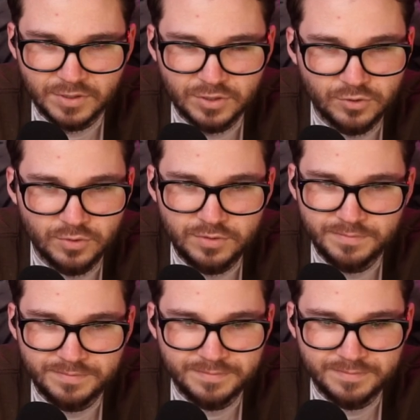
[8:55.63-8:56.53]
True.
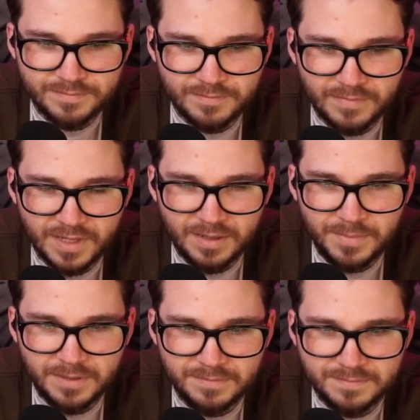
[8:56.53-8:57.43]
Come
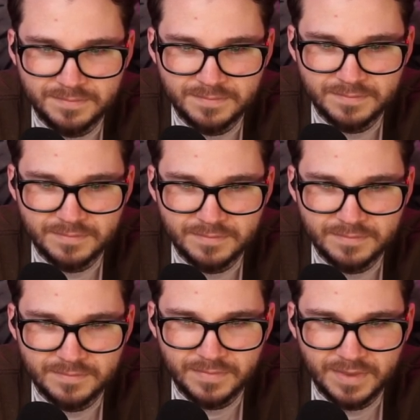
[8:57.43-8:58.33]
on.
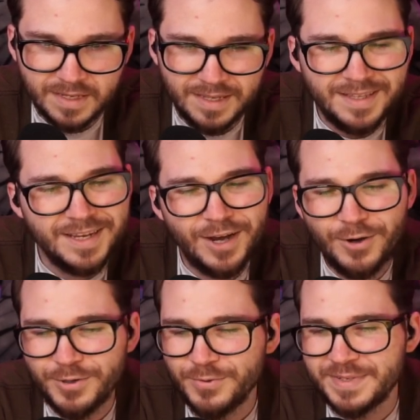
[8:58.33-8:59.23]
No,
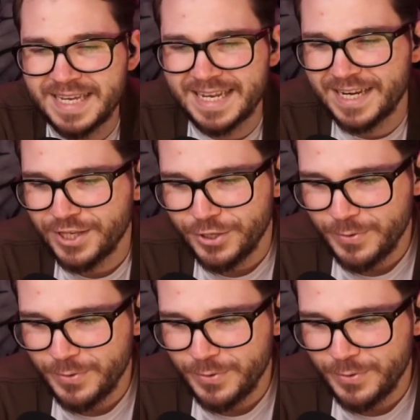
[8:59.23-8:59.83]
you didn't. You